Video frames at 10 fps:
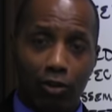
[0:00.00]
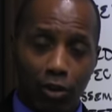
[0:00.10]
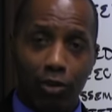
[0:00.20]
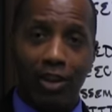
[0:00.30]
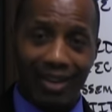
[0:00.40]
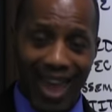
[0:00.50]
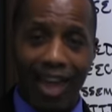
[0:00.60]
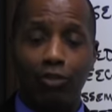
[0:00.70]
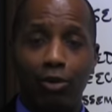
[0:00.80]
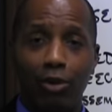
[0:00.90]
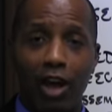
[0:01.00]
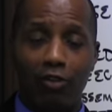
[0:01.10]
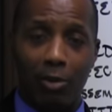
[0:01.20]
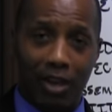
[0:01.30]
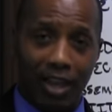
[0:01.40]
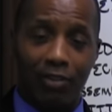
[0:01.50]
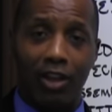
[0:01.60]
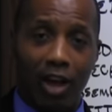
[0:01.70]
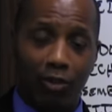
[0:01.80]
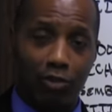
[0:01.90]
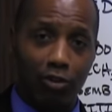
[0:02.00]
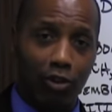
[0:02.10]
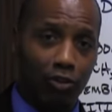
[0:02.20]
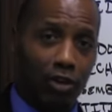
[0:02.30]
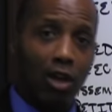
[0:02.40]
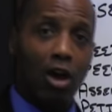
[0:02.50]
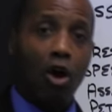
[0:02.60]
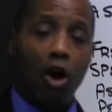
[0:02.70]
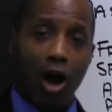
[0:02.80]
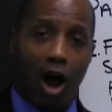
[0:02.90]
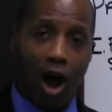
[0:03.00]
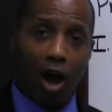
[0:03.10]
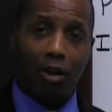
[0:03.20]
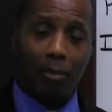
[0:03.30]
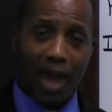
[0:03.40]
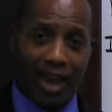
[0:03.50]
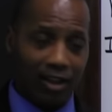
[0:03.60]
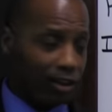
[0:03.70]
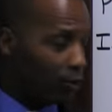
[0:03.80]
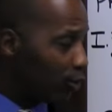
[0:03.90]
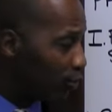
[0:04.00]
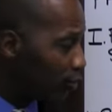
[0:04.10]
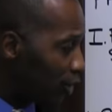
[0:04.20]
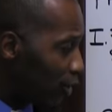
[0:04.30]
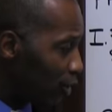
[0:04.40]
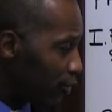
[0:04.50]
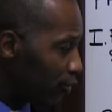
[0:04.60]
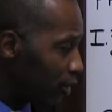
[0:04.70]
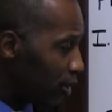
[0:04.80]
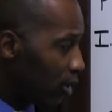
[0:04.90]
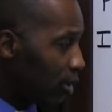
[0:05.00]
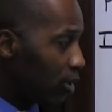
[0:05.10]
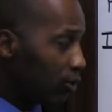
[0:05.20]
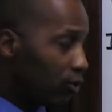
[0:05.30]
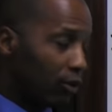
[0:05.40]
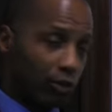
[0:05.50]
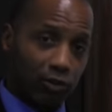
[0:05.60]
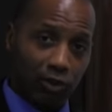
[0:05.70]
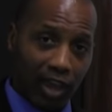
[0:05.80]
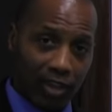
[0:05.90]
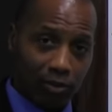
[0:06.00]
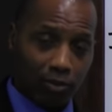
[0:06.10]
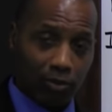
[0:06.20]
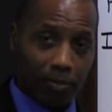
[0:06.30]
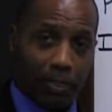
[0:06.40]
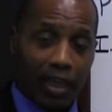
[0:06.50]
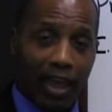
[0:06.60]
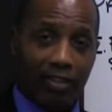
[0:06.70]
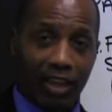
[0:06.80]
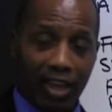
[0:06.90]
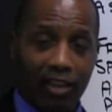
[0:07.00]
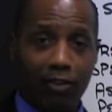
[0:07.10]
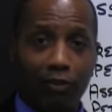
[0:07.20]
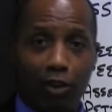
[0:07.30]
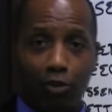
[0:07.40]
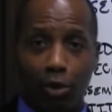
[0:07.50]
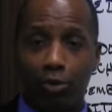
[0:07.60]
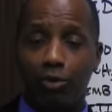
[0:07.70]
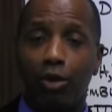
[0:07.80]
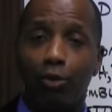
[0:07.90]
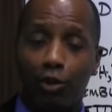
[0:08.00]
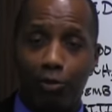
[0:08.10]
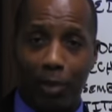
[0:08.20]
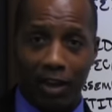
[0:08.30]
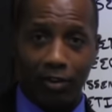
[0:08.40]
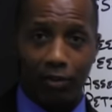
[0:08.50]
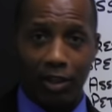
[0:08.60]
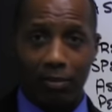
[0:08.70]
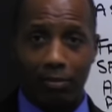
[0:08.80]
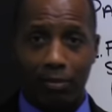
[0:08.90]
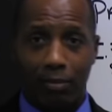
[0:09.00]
to the national government in the Constitution, are automatically reserved to the states and the individuals respectively.